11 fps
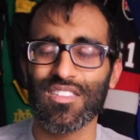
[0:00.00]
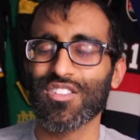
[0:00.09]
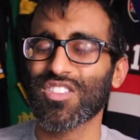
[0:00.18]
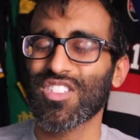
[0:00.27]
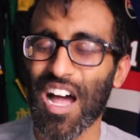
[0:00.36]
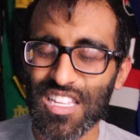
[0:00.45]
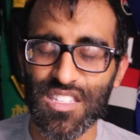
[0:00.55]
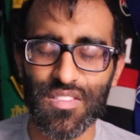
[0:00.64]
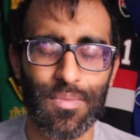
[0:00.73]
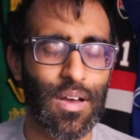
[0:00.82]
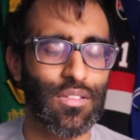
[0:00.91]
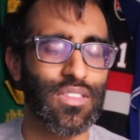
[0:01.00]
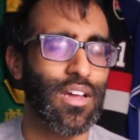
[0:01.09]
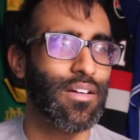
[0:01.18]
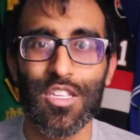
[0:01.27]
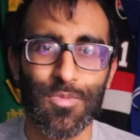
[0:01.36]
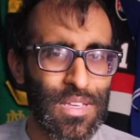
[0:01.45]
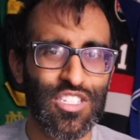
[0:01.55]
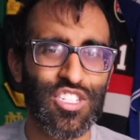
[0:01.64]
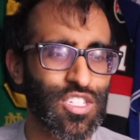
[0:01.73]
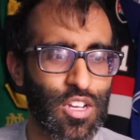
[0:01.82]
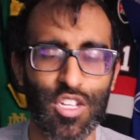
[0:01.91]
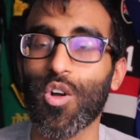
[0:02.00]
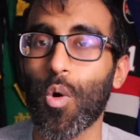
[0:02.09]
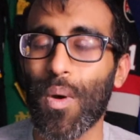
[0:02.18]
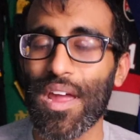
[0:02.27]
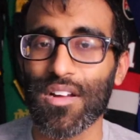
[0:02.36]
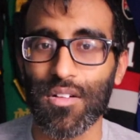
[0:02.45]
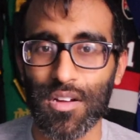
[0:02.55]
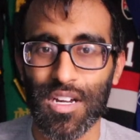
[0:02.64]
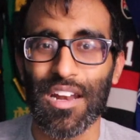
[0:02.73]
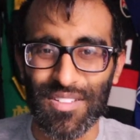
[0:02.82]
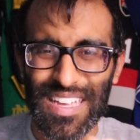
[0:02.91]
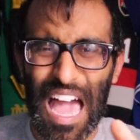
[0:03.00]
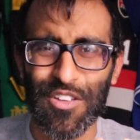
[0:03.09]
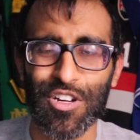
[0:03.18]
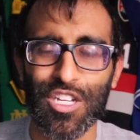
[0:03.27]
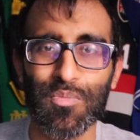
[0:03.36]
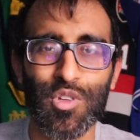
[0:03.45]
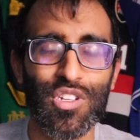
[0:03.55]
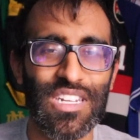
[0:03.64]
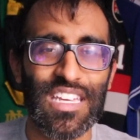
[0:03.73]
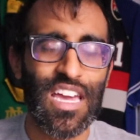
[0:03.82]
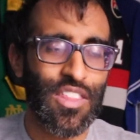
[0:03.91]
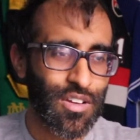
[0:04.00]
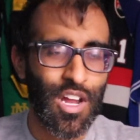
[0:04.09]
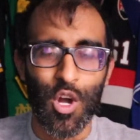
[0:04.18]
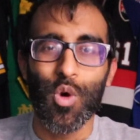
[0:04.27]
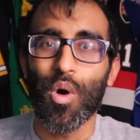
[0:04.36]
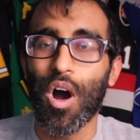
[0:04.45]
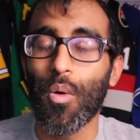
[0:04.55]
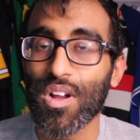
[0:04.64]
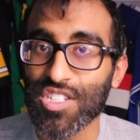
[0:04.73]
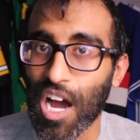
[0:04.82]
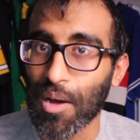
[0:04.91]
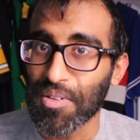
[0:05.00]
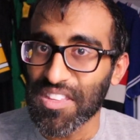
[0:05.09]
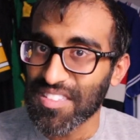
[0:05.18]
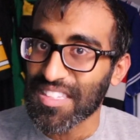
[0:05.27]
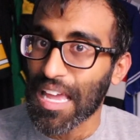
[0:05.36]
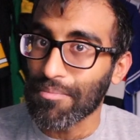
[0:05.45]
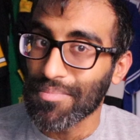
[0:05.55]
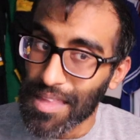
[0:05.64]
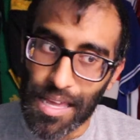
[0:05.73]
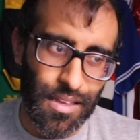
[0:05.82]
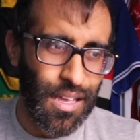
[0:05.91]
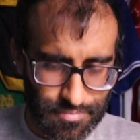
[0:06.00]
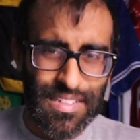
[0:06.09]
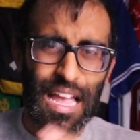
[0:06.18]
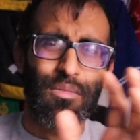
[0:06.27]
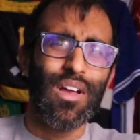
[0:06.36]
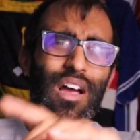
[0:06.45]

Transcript: There's tons of them out there. It's basically just a way to kind of gather a community together who all want to talk about the same thing. Now,